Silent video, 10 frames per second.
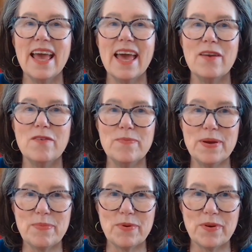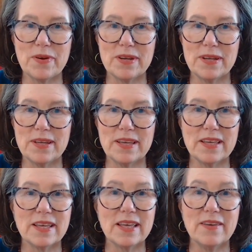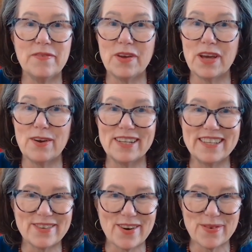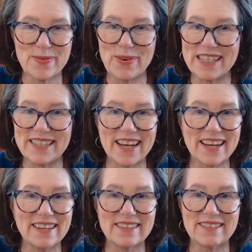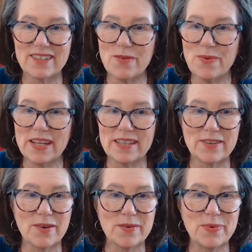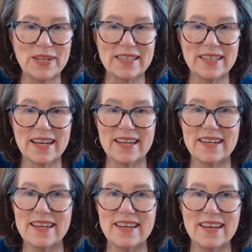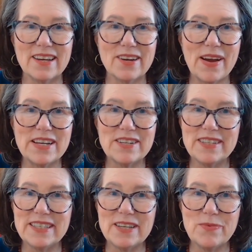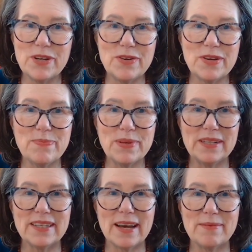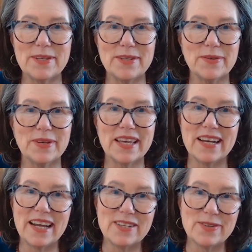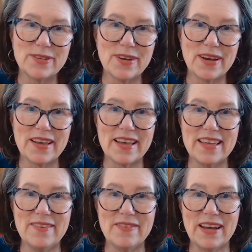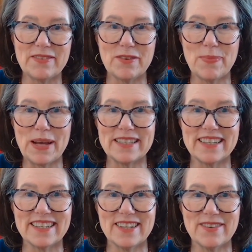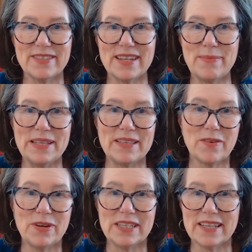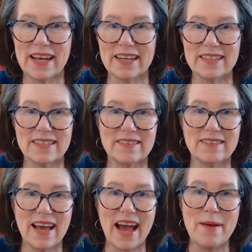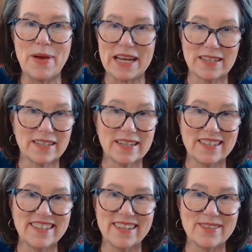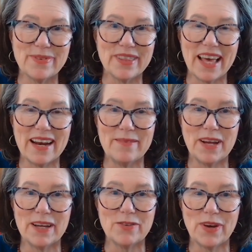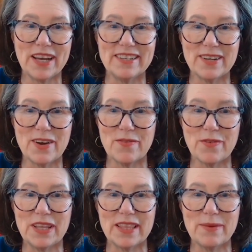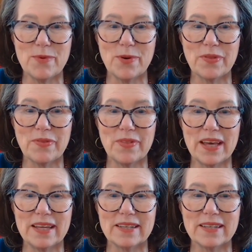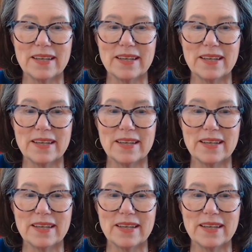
And remember, if you can only start with 1 second, so what? Start with 1 second. Gradually see what you can build up to. Again, I told you, even after about 6 years, I'm at 30 seconds, and I'm actually content with that. I'm not trying to go for anything more than that.